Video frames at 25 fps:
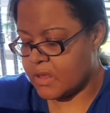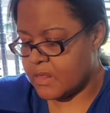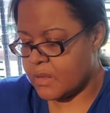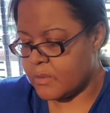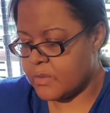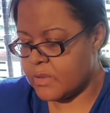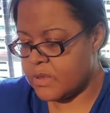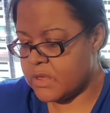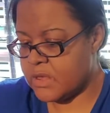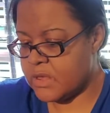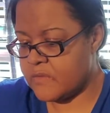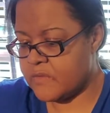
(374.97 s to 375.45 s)
Let
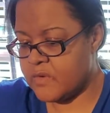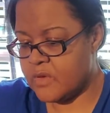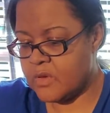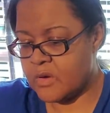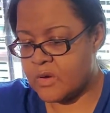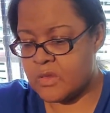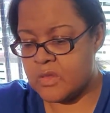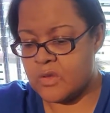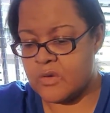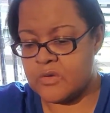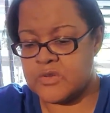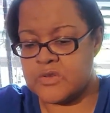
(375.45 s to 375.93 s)
me give you
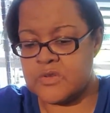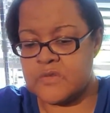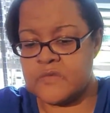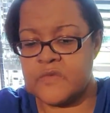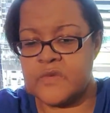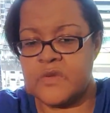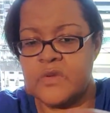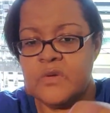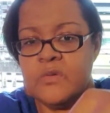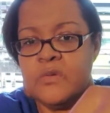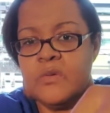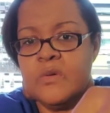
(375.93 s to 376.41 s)
a closer
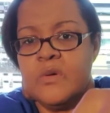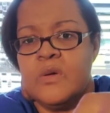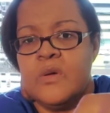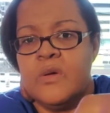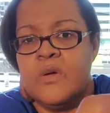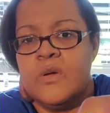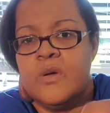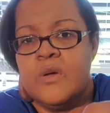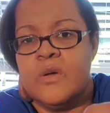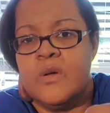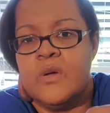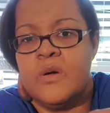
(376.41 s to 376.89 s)
view
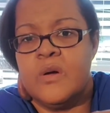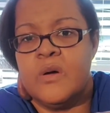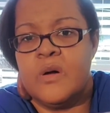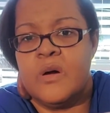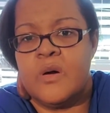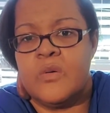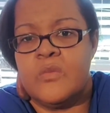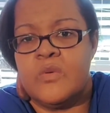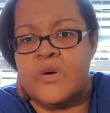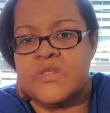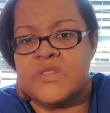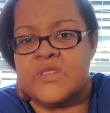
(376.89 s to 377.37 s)

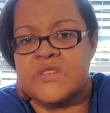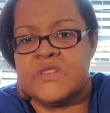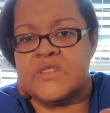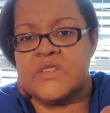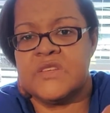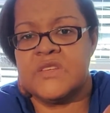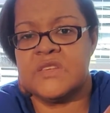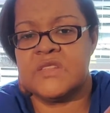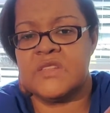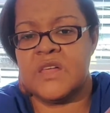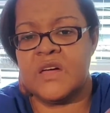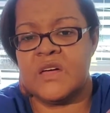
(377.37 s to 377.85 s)
of what the
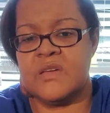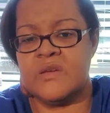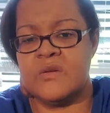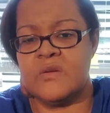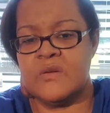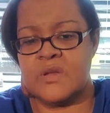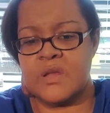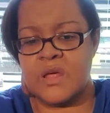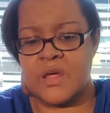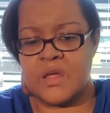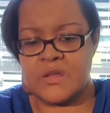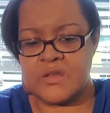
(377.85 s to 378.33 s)
seeds like,
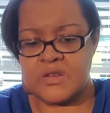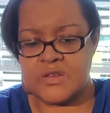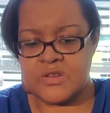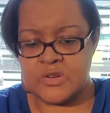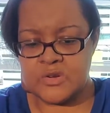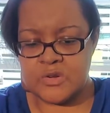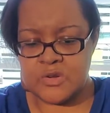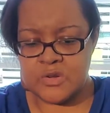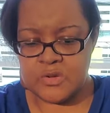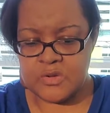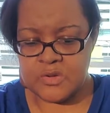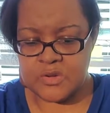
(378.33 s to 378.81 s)
and I'll show
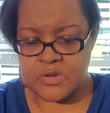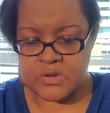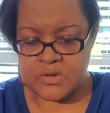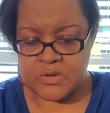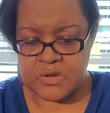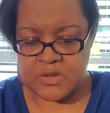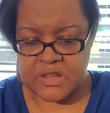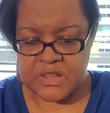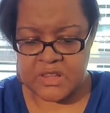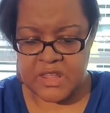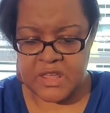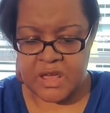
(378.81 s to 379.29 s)
you as soon
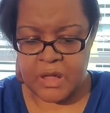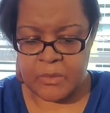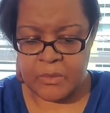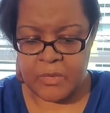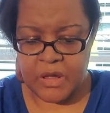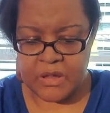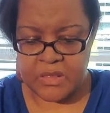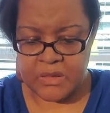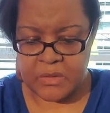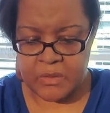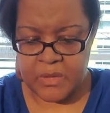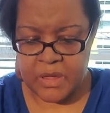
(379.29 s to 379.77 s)
as I take them
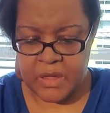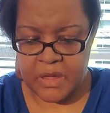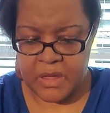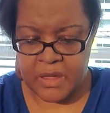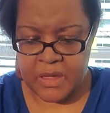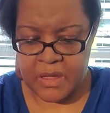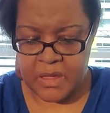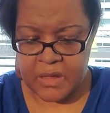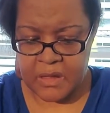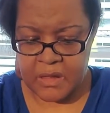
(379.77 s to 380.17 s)
out the bag.